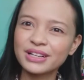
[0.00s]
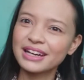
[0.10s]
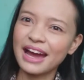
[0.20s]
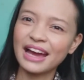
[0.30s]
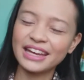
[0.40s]

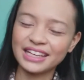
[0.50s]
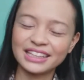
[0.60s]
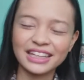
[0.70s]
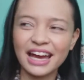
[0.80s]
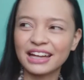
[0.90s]

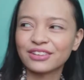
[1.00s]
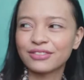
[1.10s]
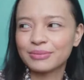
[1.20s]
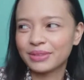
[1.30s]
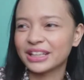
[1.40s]
9, yeah,
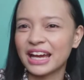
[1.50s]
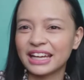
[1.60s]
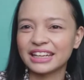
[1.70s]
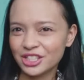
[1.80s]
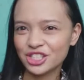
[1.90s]
November
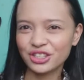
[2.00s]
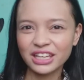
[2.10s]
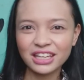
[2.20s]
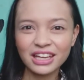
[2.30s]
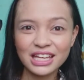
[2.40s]
9. So
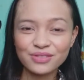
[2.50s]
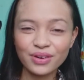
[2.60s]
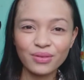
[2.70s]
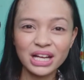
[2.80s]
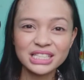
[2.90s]
thank you guys
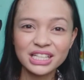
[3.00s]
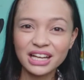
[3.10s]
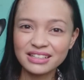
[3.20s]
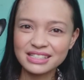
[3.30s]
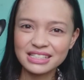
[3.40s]
for watching.
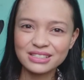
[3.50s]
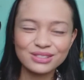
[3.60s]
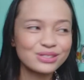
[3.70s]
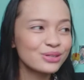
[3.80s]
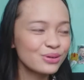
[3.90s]
I'll see you
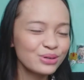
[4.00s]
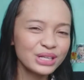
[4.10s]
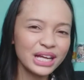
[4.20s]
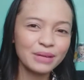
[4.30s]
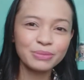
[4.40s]
soon.
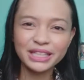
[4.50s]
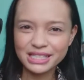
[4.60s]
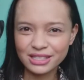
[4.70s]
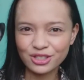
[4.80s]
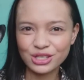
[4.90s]
And
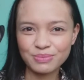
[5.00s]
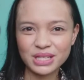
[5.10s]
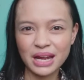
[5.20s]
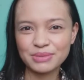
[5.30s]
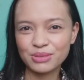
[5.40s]
please do
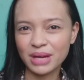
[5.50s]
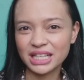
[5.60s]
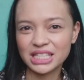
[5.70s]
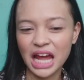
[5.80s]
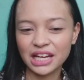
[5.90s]
subscribe to my
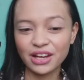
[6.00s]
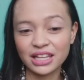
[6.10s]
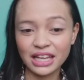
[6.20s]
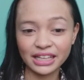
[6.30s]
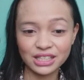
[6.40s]
channel
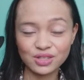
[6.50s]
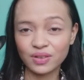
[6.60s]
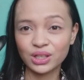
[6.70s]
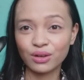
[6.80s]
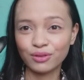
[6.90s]
and like this
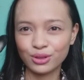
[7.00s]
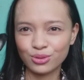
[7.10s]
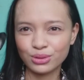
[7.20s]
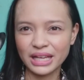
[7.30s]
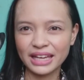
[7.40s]
video if you do
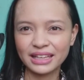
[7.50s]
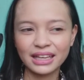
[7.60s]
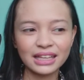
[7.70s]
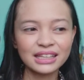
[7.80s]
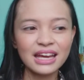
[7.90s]
like
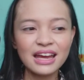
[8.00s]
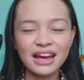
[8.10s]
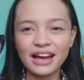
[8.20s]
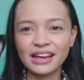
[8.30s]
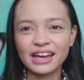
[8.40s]
it.
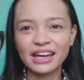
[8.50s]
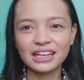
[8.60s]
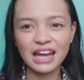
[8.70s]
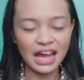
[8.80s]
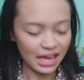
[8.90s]

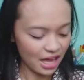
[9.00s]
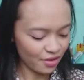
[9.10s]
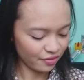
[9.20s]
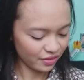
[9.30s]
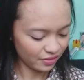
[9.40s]
Again, I
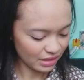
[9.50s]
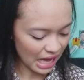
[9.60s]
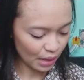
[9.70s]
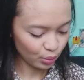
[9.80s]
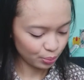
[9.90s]
have
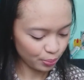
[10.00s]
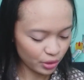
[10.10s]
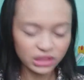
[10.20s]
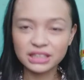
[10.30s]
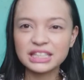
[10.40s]
I will
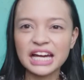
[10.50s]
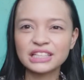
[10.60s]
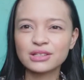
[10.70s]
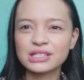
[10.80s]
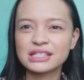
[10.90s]
put the
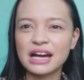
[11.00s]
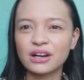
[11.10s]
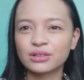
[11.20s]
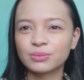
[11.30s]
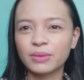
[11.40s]
titles
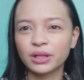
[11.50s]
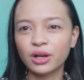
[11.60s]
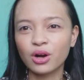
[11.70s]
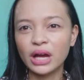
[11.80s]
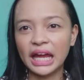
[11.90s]
down
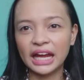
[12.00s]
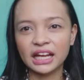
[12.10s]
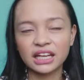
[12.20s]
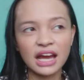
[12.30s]
below and